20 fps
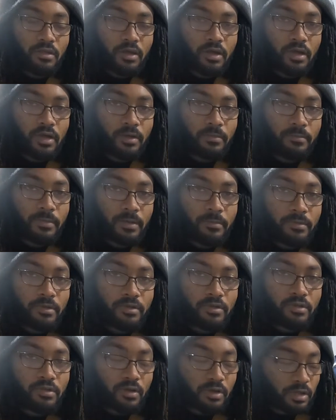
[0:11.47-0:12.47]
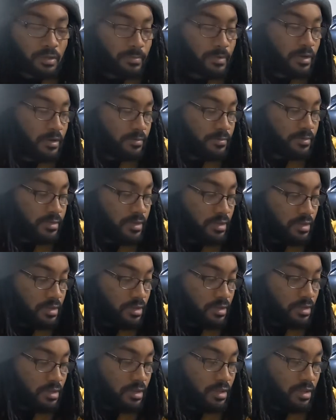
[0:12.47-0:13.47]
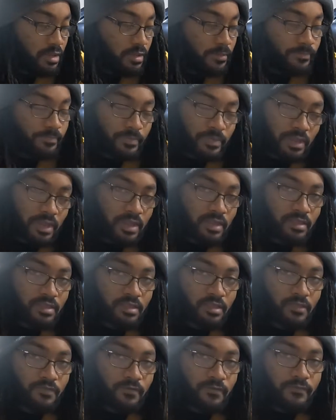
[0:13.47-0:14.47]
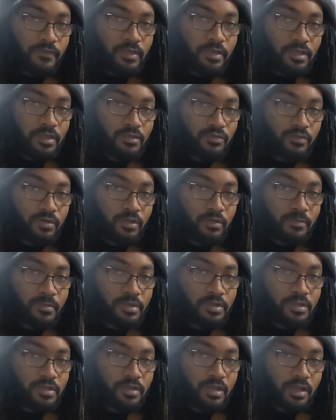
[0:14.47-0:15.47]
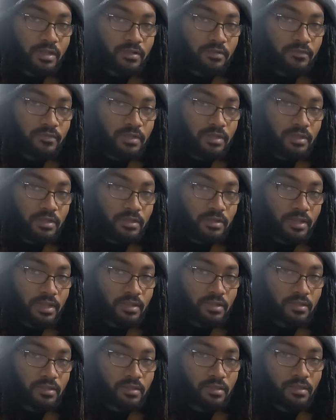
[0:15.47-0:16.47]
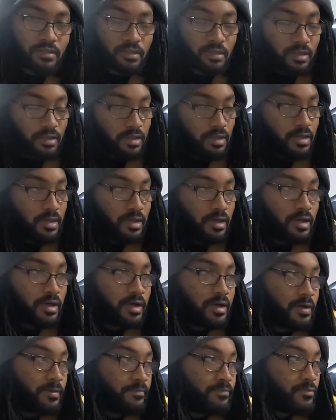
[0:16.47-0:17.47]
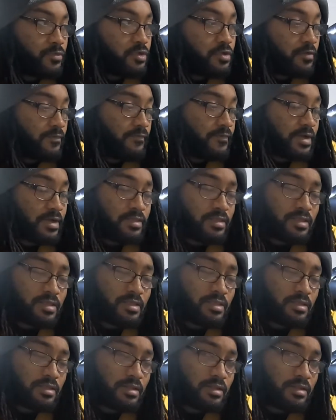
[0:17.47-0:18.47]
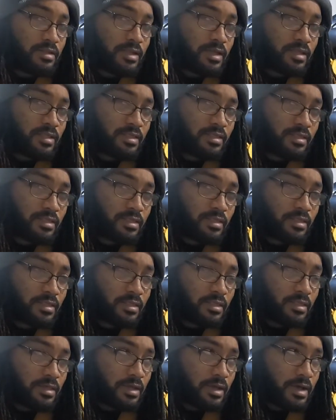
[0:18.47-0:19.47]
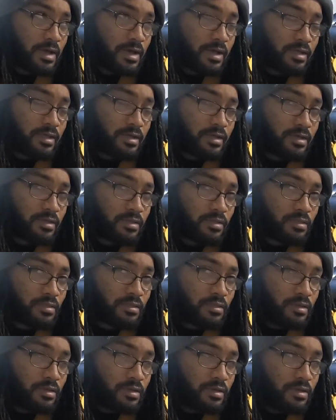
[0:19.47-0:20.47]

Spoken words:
I'm here to talk about the A650E transmission out of the Lexus. You can find these in the Lexus IS